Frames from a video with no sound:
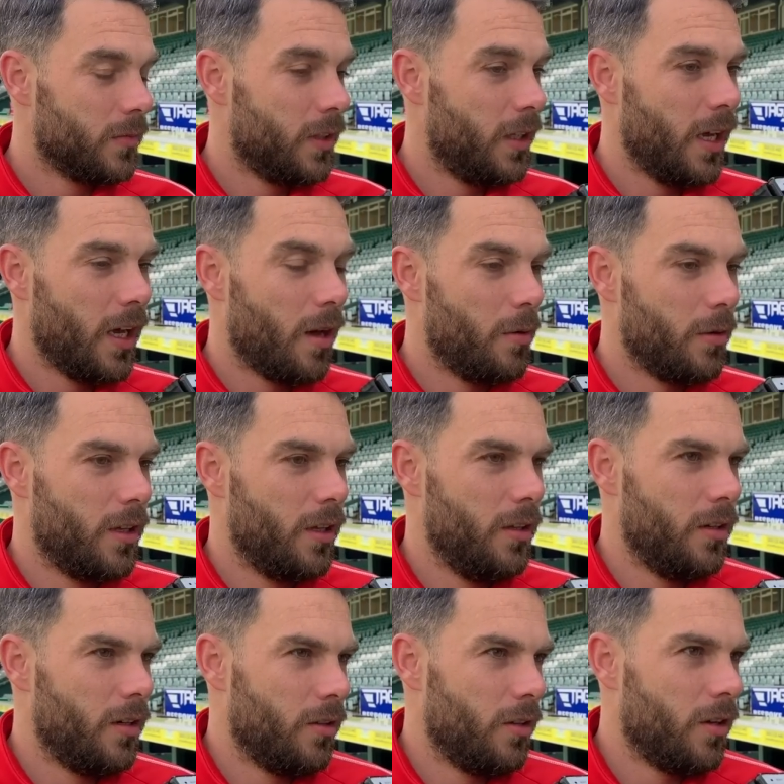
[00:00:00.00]
Yeah,
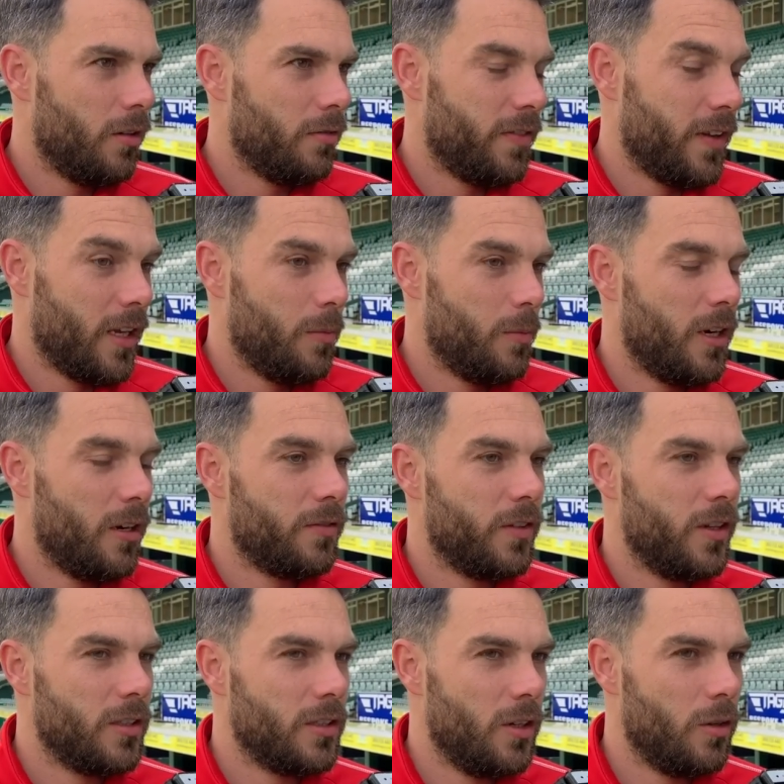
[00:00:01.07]
you know, you can't thank them enough,
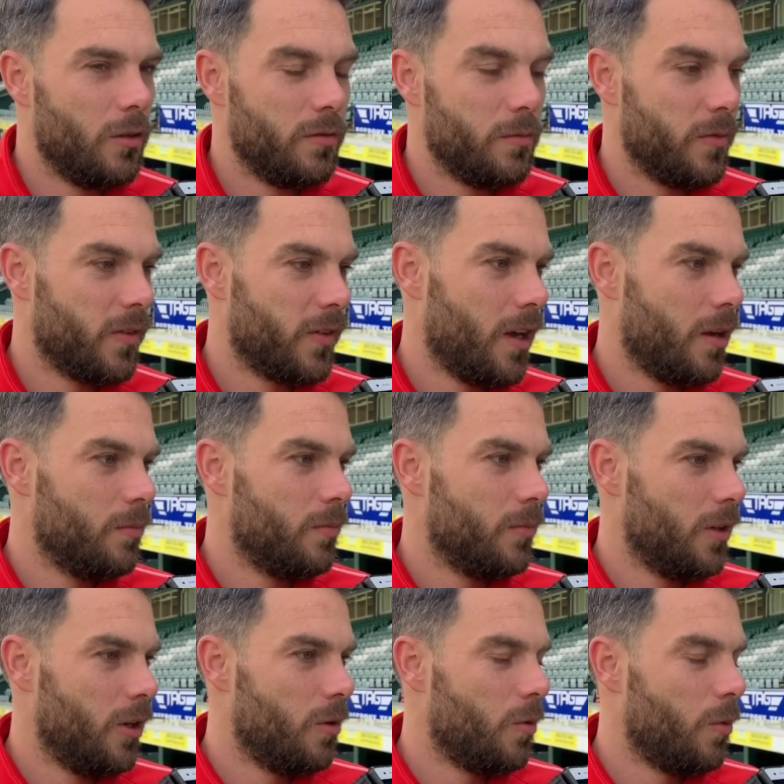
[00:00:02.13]
you know, as a lot of them have come
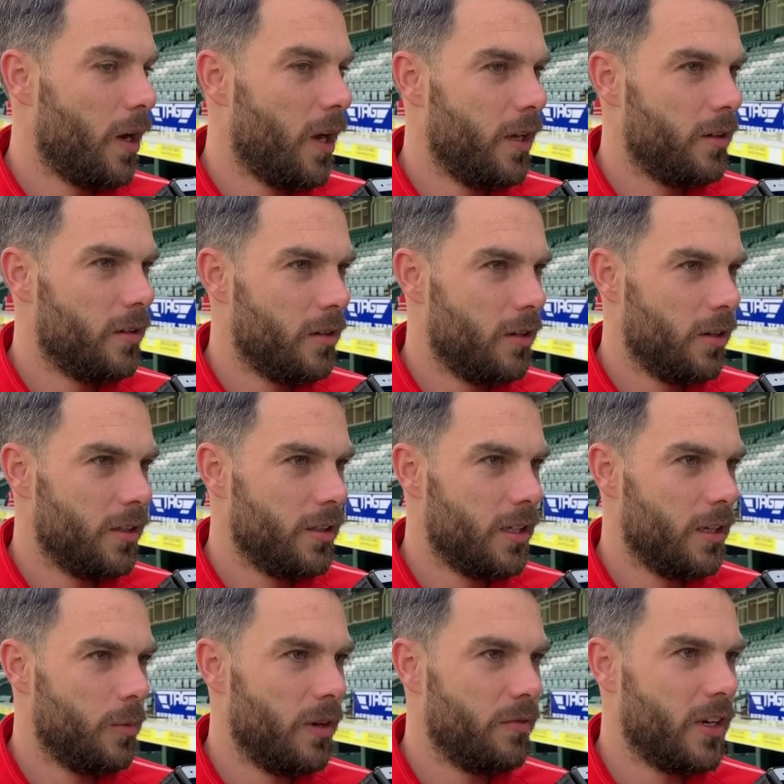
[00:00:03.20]
a long way, and like you
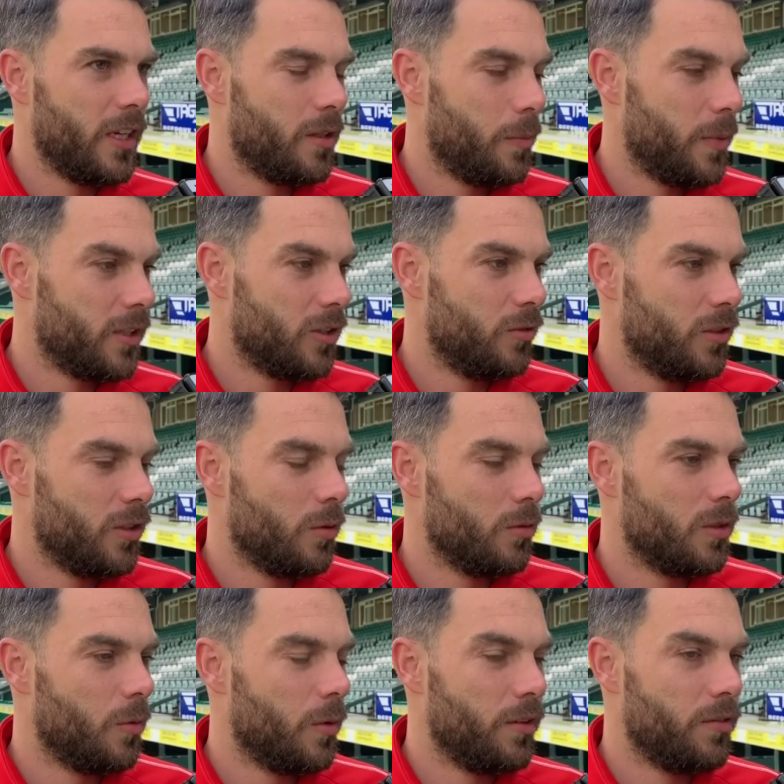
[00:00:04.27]
said, we haven't had the best
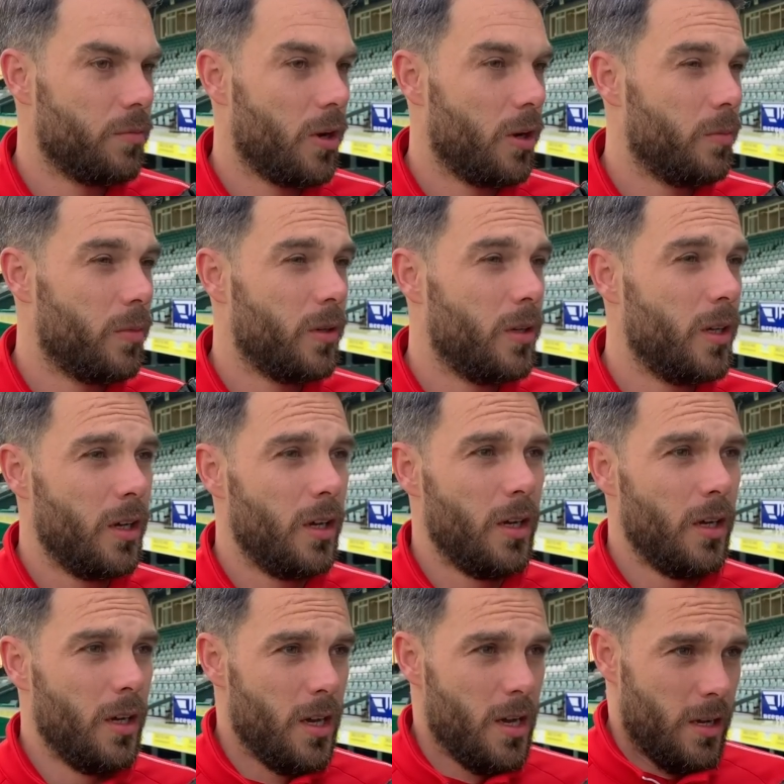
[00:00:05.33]
results away from home,
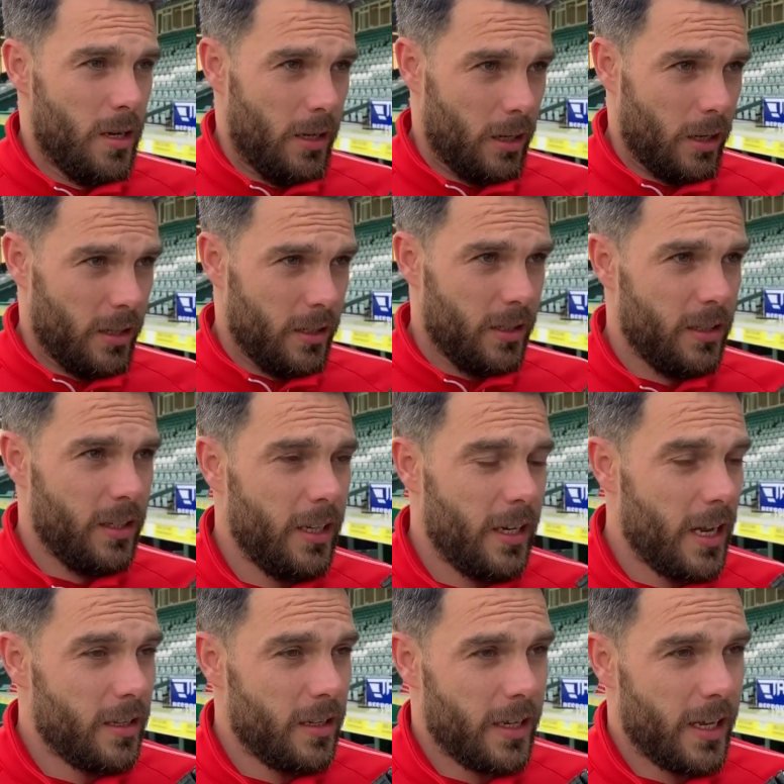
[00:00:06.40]
but like near the
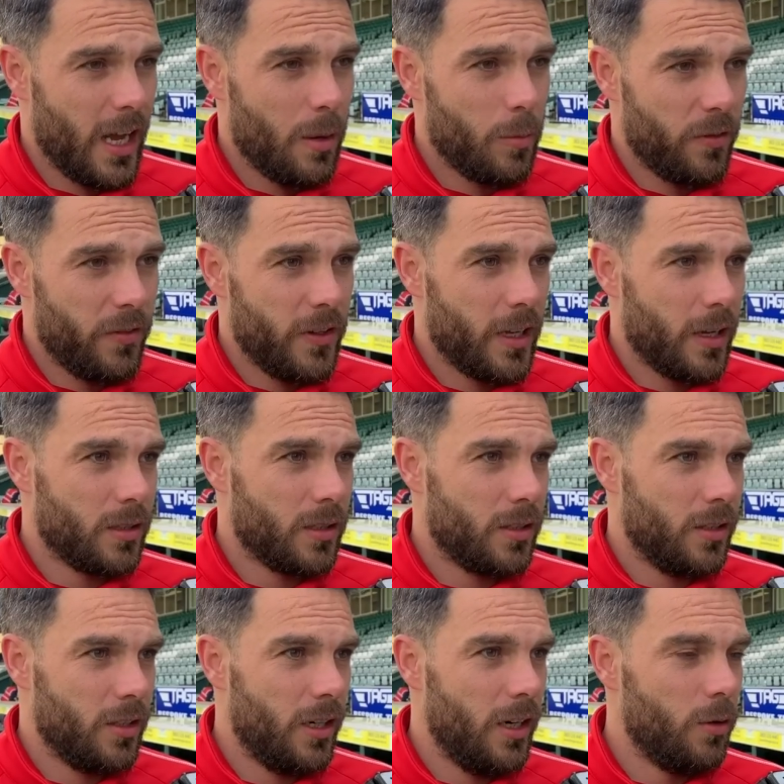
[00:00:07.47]
end of the game, I think that's
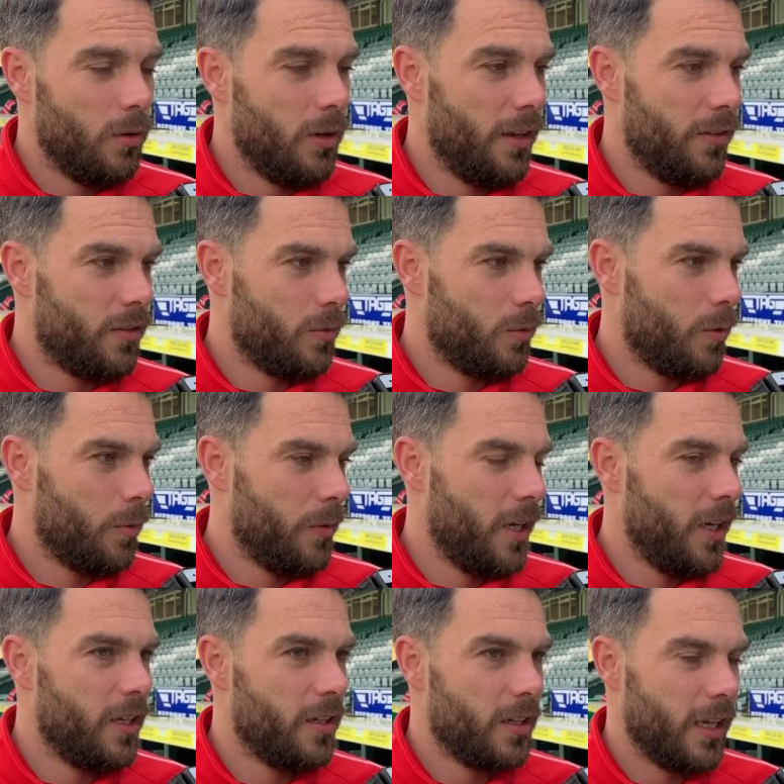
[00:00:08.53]
a little lift of what we
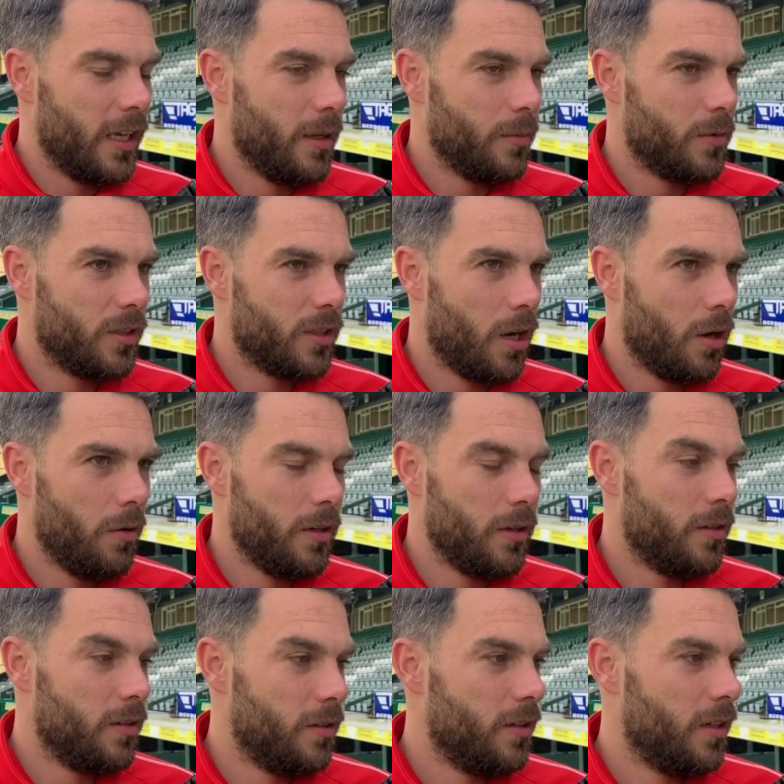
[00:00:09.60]
need, and they kept us going,
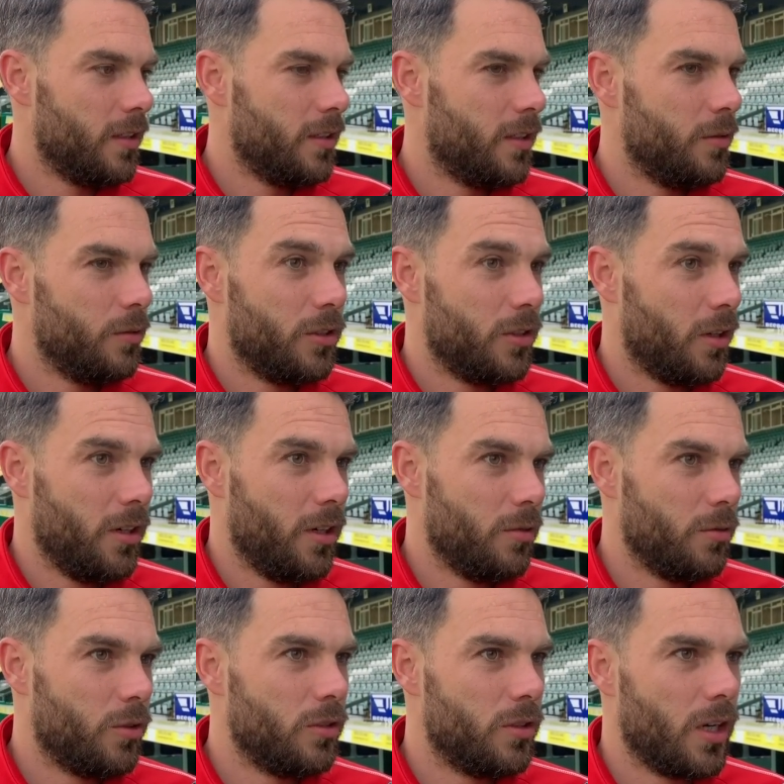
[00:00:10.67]
and it was, you know,
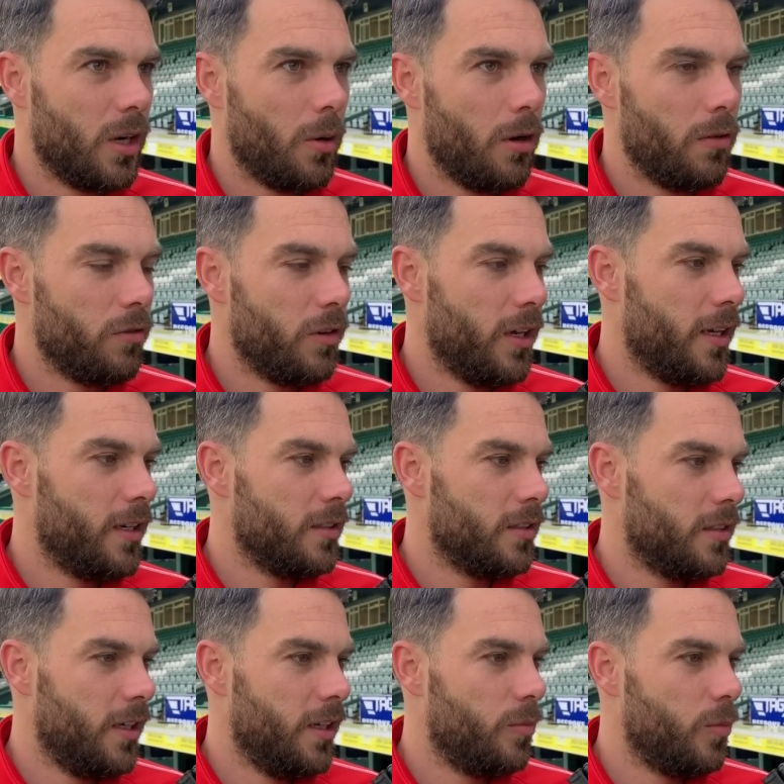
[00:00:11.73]
it's good to go over at the end and
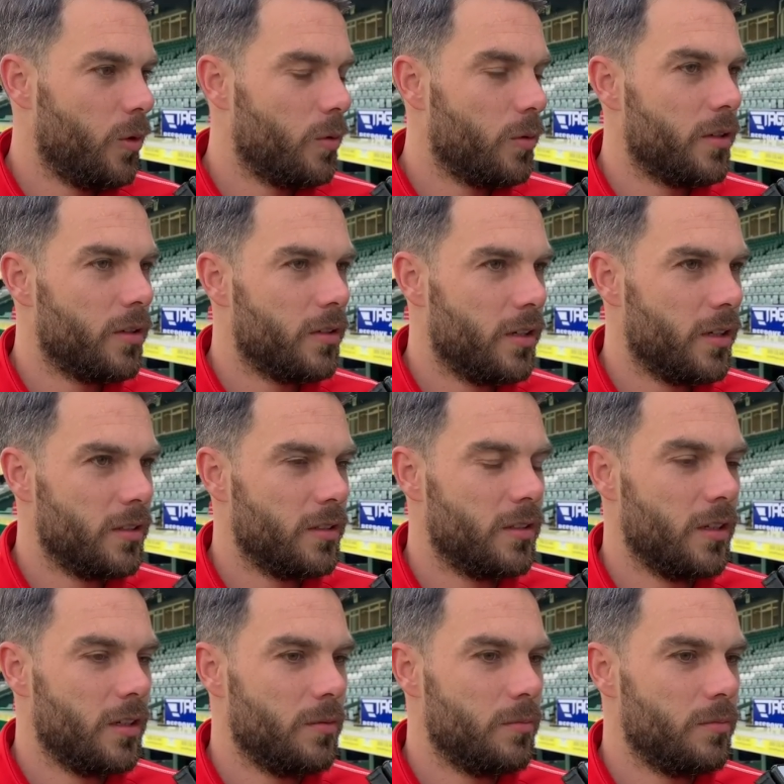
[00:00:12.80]
see them all,
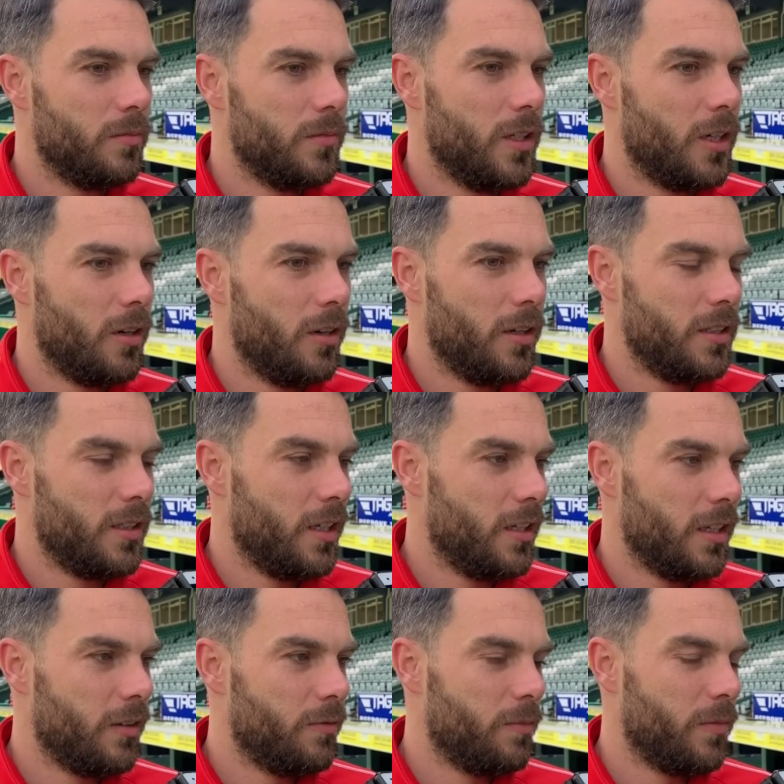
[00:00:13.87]
and you know, like you said,
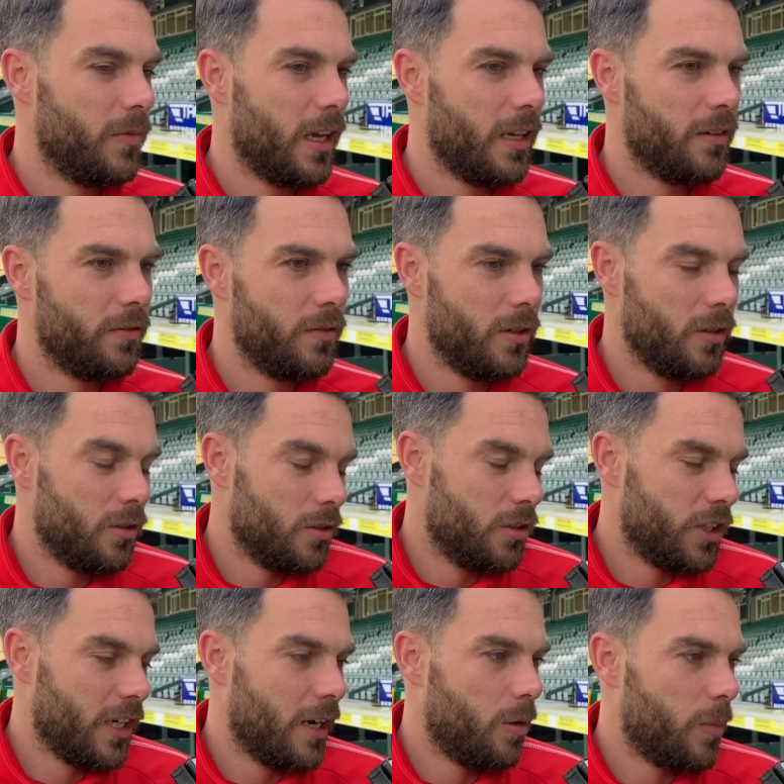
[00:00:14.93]
they haven't had a lot to
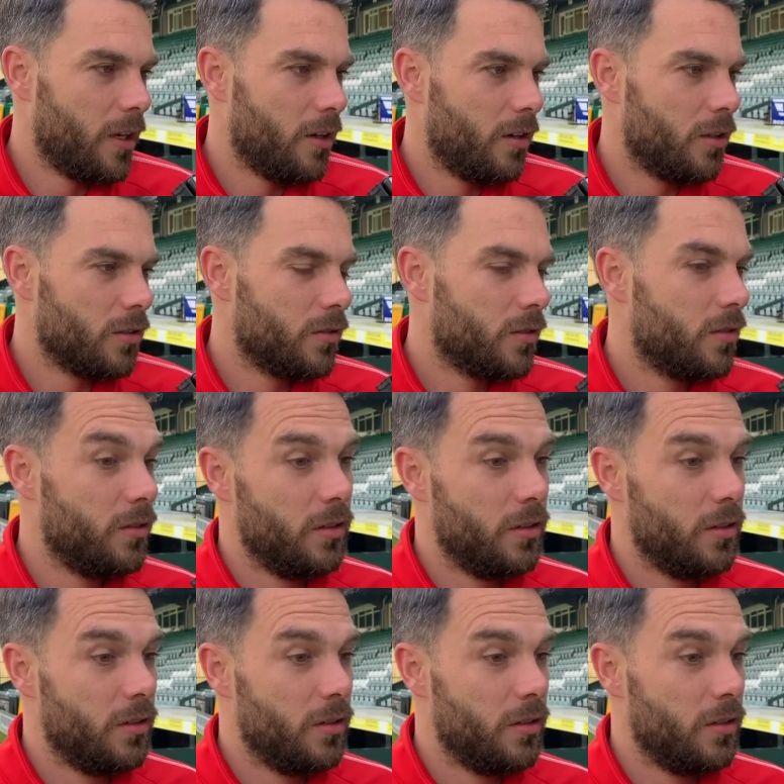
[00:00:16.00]
shout about last,